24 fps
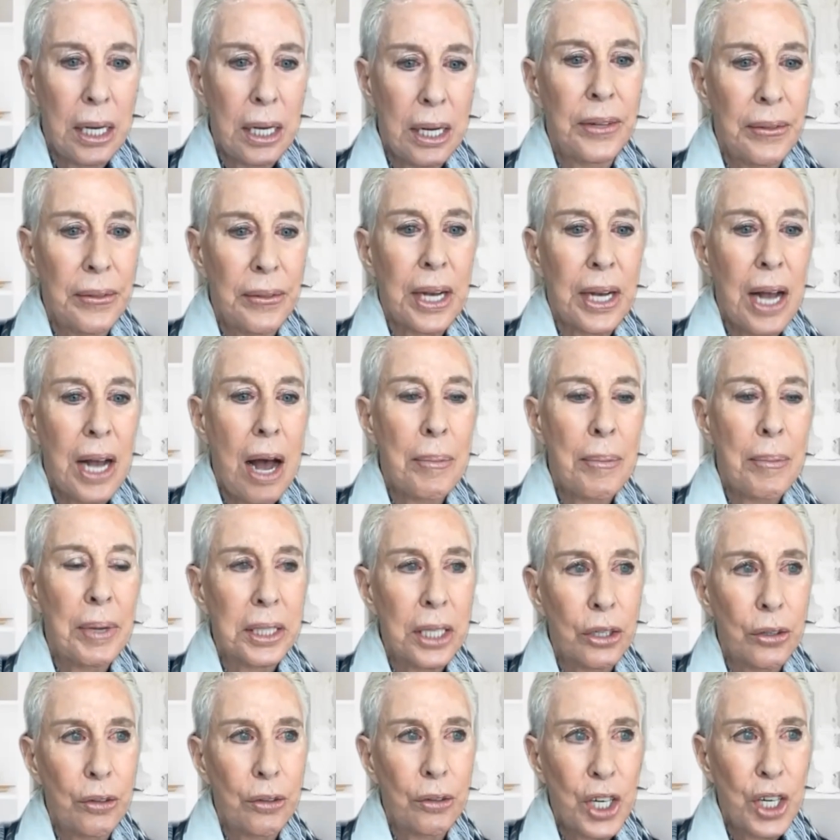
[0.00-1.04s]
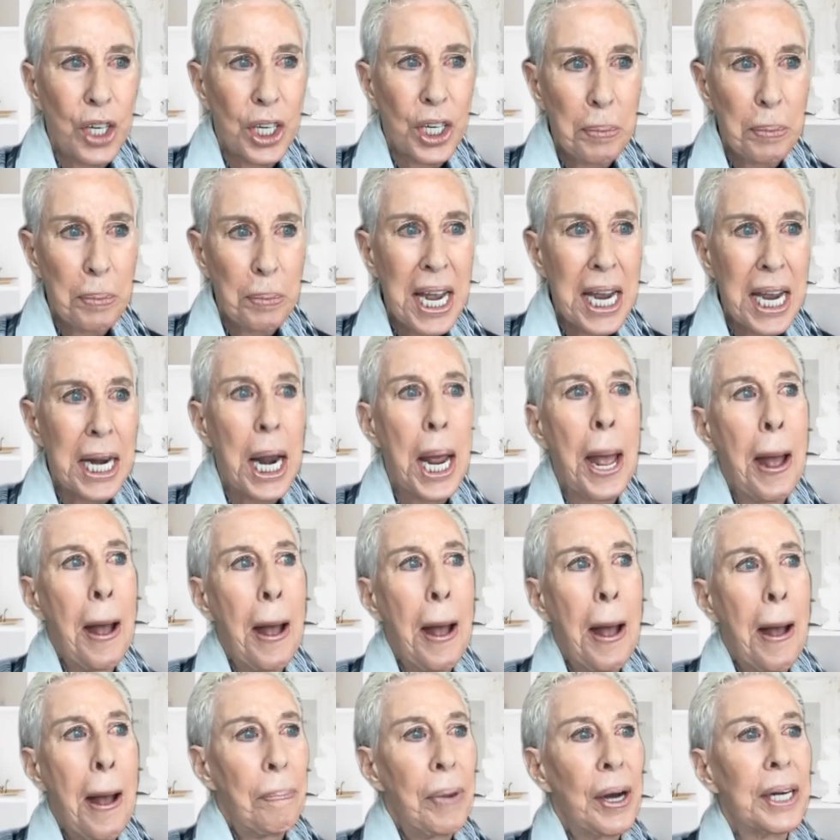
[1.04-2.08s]
in the comments that you've just
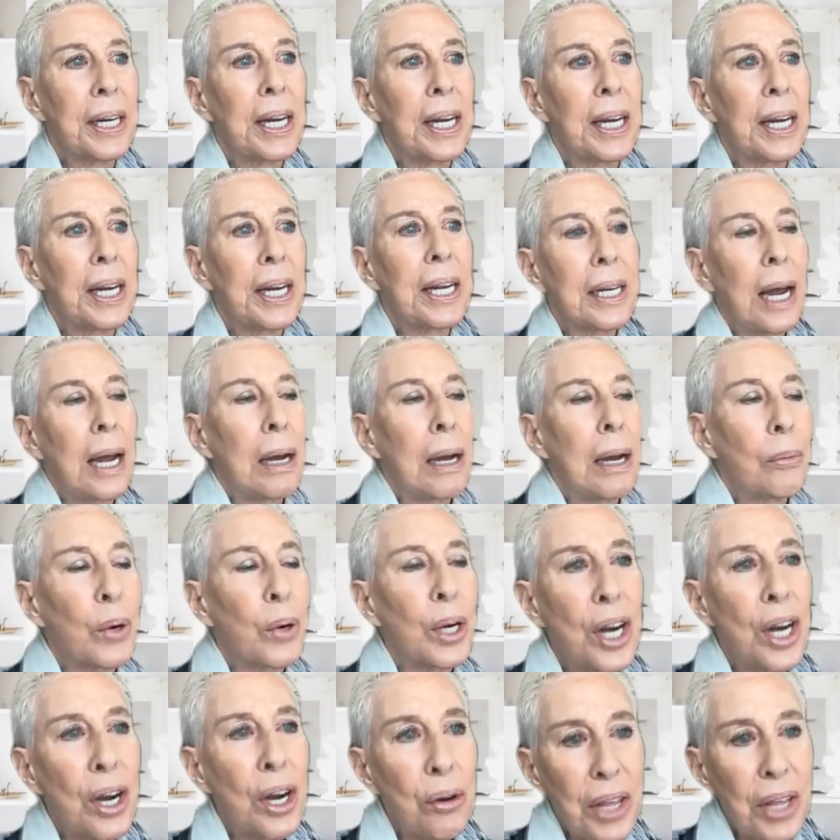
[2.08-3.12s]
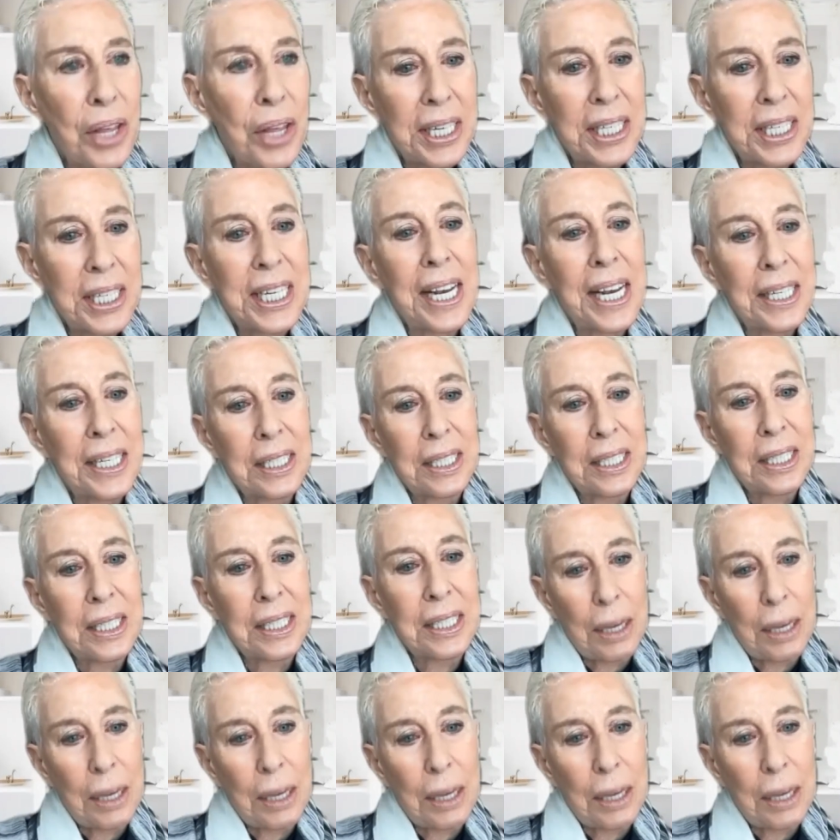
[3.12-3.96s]
made. But we know that